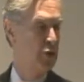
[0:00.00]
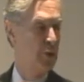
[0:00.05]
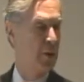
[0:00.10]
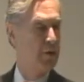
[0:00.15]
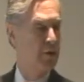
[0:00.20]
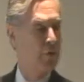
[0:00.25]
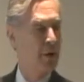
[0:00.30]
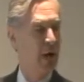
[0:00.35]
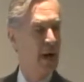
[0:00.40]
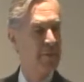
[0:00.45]
So
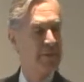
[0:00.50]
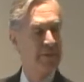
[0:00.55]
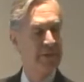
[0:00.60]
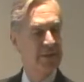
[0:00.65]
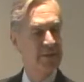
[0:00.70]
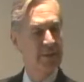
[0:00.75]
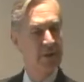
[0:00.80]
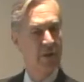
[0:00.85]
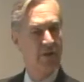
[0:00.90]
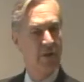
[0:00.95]
what you have
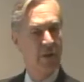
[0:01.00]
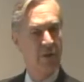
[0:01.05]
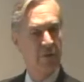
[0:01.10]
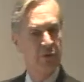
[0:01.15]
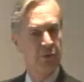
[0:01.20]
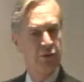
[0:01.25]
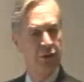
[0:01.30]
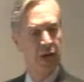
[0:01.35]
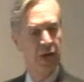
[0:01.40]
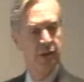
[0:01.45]
is this
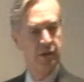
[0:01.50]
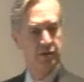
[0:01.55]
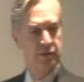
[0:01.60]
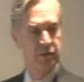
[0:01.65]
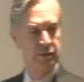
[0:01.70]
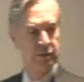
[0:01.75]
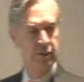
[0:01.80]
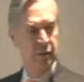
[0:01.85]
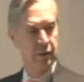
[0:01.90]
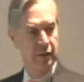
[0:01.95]
incredible
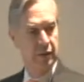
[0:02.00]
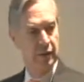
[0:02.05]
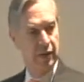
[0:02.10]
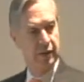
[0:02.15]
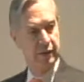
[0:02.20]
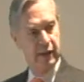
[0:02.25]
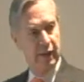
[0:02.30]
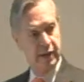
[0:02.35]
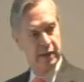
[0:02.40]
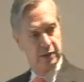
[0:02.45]
change
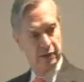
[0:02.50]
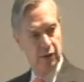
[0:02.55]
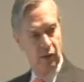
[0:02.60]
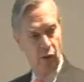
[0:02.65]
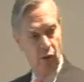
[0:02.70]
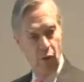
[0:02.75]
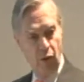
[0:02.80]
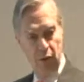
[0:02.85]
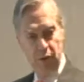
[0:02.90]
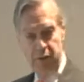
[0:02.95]
that takes
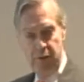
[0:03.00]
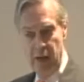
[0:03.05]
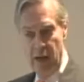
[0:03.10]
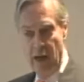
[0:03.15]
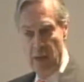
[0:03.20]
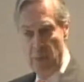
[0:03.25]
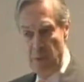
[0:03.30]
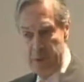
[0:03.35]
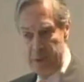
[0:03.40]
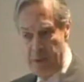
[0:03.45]
hold.
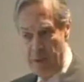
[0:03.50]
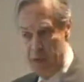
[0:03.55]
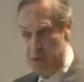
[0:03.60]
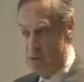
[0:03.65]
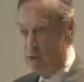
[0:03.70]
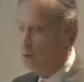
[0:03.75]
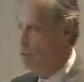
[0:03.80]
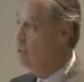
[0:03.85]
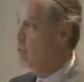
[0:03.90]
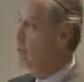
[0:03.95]
And what
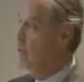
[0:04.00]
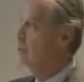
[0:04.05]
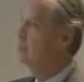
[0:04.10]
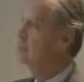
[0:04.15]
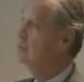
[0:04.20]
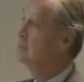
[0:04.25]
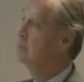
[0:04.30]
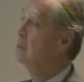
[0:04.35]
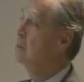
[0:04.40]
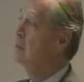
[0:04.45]
takes hold
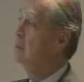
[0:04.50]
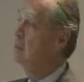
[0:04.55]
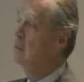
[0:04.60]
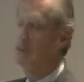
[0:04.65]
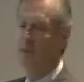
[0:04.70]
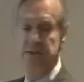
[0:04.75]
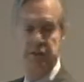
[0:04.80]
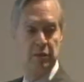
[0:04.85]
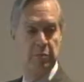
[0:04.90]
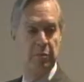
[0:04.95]
is
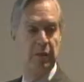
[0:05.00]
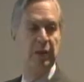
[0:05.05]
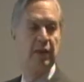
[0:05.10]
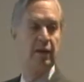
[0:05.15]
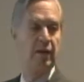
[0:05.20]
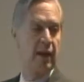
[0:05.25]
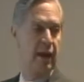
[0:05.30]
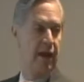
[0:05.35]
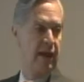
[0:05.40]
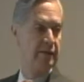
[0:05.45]
there is a
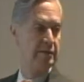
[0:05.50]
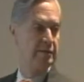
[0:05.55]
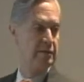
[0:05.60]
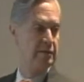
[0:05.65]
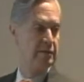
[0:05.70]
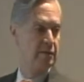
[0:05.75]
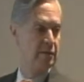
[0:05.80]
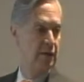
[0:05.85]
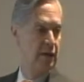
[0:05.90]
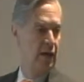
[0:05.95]
middle
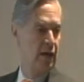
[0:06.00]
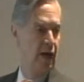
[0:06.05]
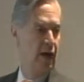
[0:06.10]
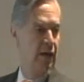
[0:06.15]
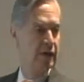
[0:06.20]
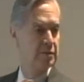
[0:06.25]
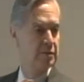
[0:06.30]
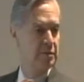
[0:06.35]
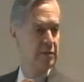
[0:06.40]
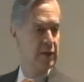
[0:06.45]
class.
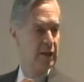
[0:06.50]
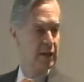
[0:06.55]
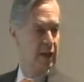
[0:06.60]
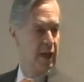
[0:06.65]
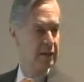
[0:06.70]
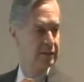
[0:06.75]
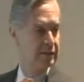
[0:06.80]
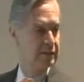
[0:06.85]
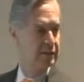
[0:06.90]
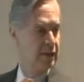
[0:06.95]
And as the middle
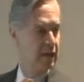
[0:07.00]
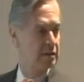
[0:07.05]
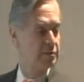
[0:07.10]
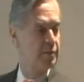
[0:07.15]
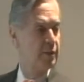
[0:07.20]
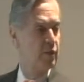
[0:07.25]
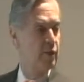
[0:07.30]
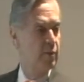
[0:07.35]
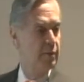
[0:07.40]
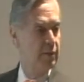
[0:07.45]
class
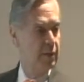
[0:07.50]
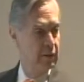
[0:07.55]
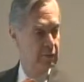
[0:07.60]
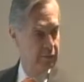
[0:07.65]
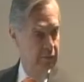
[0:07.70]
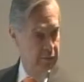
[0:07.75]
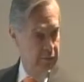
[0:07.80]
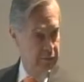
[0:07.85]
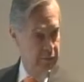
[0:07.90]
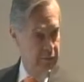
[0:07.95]
starts
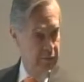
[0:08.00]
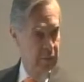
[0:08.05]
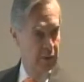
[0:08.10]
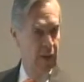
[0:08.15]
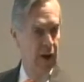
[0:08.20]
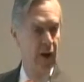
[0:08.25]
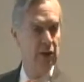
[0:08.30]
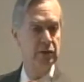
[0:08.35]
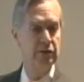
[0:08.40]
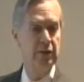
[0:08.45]
becoming
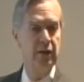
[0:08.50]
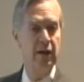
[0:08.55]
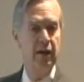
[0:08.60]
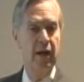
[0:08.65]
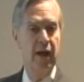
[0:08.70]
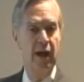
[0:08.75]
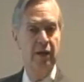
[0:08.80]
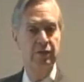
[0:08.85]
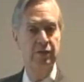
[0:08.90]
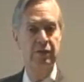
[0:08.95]
larger
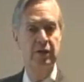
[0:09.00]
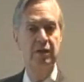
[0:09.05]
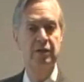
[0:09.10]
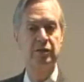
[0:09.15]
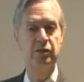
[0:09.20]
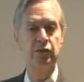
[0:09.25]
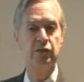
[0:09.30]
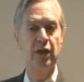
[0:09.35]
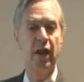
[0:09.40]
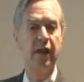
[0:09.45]
and larger in
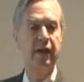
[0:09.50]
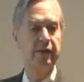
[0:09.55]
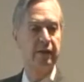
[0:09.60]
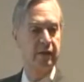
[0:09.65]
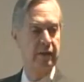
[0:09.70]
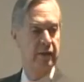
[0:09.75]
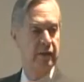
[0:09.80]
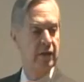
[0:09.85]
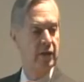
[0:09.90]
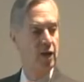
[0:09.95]
the
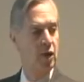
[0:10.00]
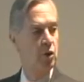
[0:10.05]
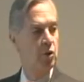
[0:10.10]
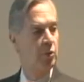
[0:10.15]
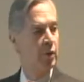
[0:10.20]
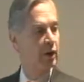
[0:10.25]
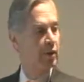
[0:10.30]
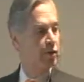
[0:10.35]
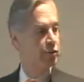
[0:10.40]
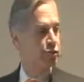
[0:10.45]
society,
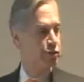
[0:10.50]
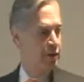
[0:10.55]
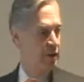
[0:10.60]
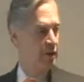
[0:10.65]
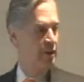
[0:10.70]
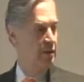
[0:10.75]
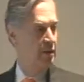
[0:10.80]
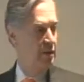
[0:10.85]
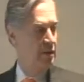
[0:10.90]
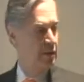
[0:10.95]
what you
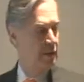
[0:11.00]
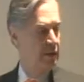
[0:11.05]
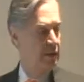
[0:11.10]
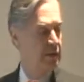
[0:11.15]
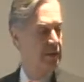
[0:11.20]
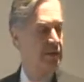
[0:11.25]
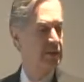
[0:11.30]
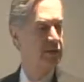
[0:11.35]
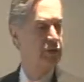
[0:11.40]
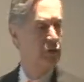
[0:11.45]
see
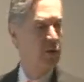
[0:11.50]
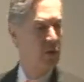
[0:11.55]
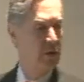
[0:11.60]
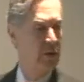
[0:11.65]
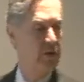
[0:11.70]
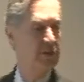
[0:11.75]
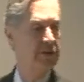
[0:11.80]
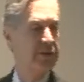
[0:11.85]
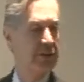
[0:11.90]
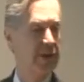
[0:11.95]
is a
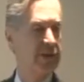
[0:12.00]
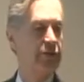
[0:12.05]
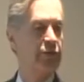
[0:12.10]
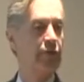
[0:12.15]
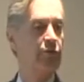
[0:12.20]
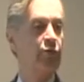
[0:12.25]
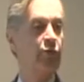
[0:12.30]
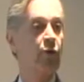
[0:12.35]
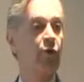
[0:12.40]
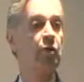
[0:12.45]
stronger
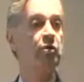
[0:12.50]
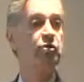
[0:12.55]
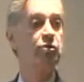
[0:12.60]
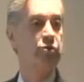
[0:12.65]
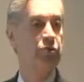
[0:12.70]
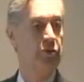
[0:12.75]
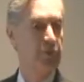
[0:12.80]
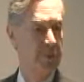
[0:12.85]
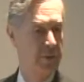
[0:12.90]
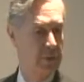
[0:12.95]
sense of
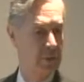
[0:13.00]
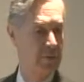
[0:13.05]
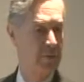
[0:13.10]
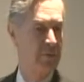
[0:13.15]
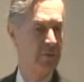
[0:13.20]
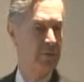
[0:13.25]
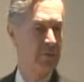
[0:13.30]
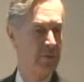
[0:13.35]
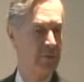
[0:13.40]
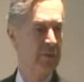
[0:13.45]
consumer
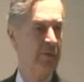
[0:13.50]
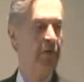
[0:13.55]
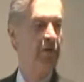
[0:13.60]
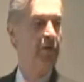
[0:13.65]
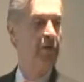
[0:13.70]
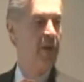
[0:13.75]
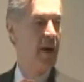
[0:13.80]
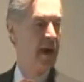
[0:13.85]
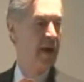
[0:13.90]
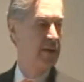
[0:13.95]

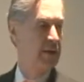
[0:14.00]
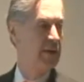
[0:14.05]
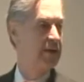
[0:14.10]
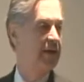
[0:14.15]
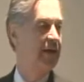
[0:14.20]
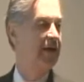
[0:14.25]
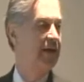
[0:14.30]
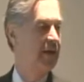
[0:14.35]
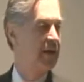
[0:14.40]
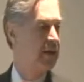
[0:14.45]

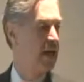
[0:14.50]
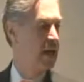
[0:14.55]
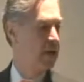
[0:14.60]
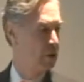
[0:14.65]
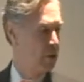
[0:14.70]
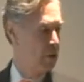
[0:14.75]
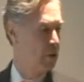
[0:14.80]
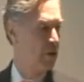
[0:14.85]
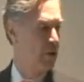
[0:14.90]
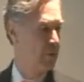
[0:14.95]
demand in
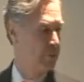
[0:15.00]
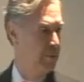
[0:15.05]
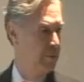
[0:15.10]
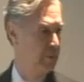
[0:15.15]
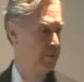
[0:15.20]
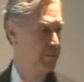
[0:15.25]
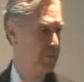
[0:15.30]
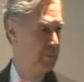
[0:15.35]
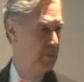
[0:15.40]
that economy.